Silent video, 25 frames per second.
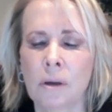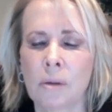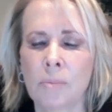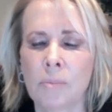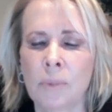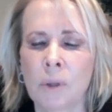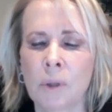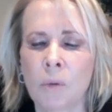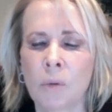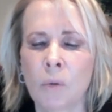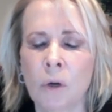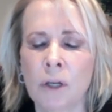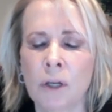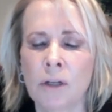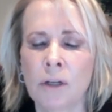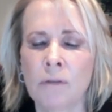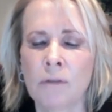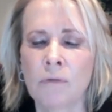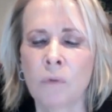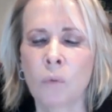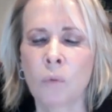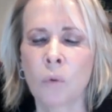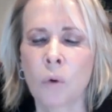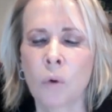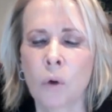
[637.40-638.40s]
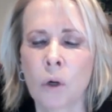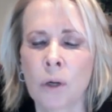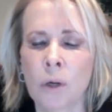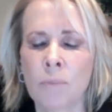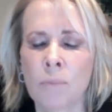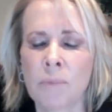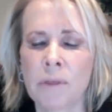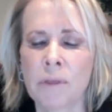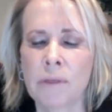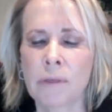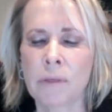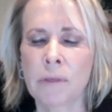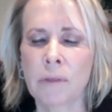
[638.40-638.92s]
be one of
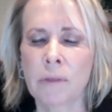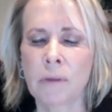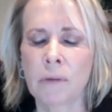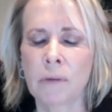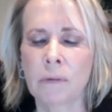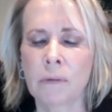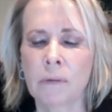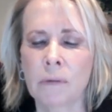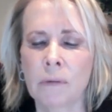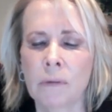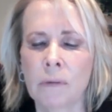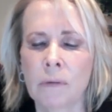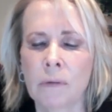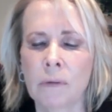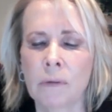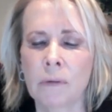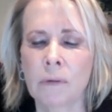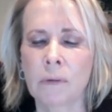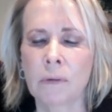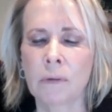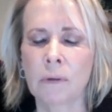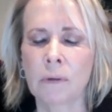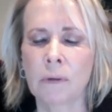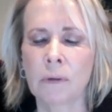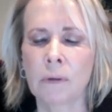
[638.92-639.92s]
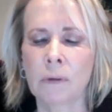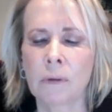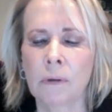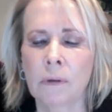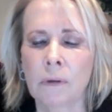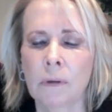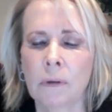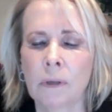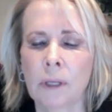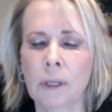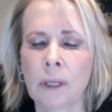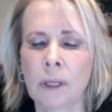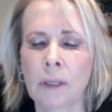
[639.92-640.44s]
warmth
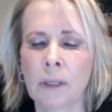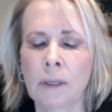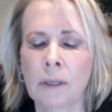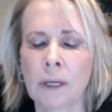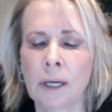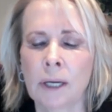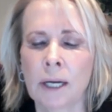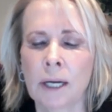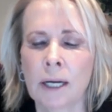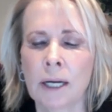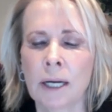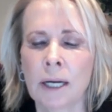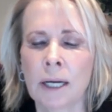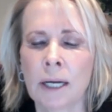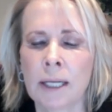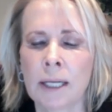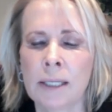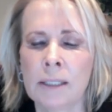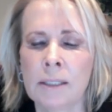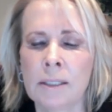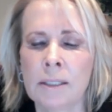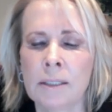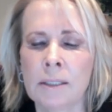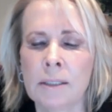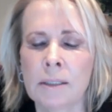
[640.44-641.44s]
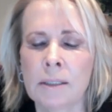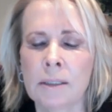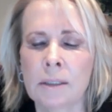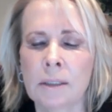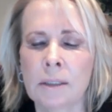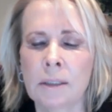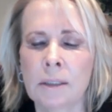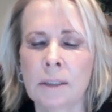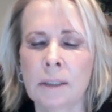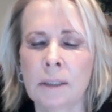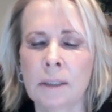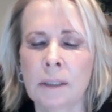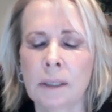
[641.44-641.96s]
and kind,
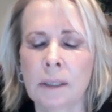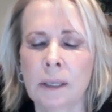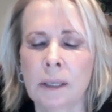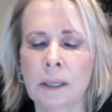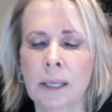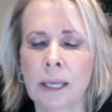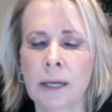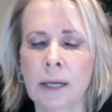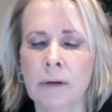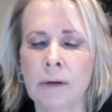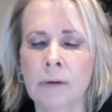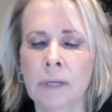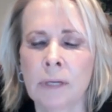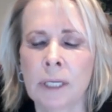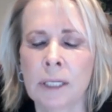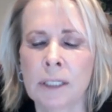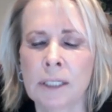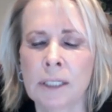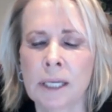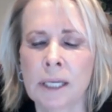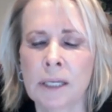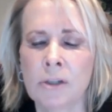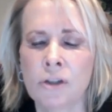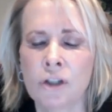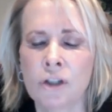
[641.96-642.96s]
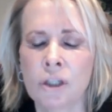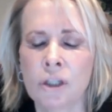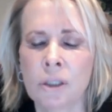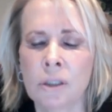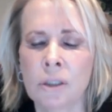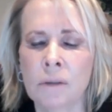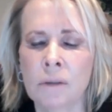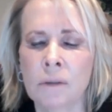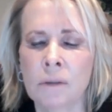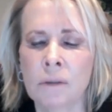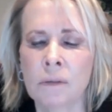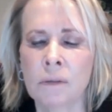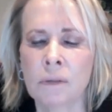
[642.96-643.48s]
caring
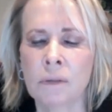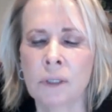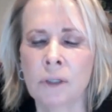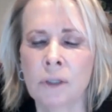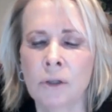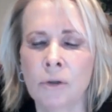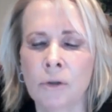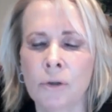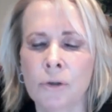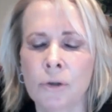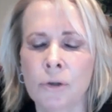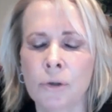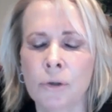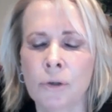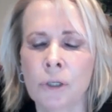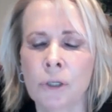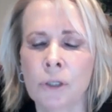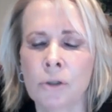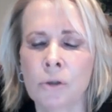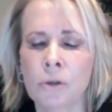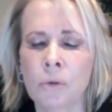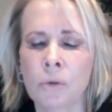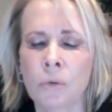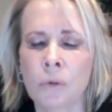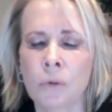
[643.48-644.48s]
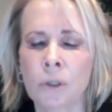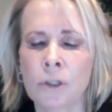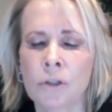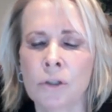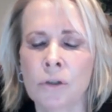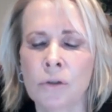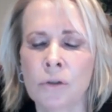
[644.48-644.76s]
attention that you're turning towards